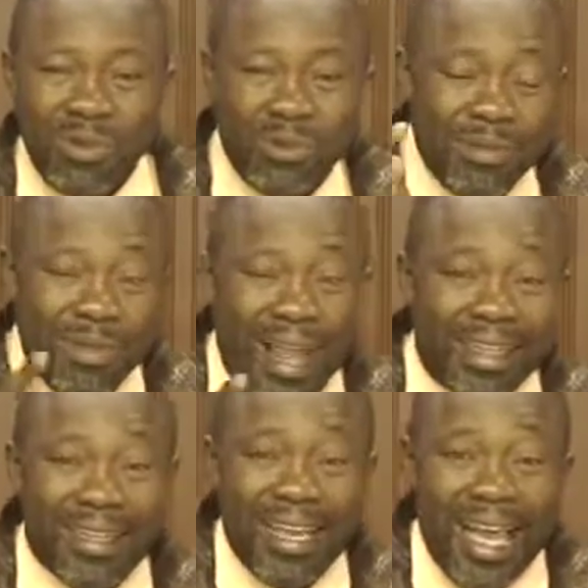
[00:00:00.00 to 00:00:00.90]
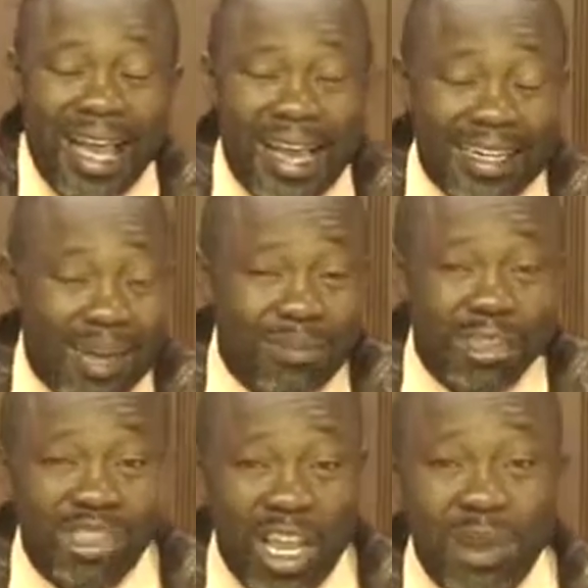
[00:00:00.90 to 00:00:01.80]
We'll be back, and I'll be
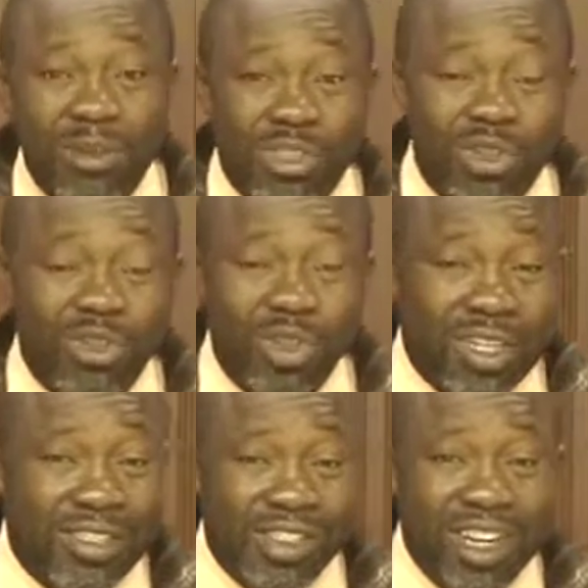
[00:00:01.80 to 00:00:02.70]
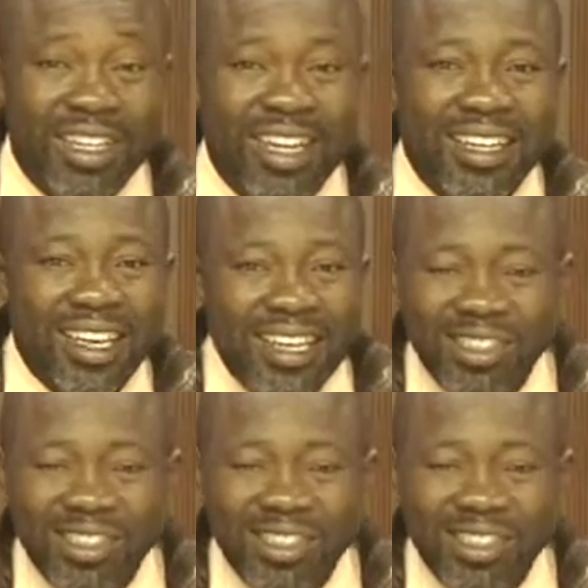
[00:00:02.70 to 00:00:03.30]
sharing with you concerning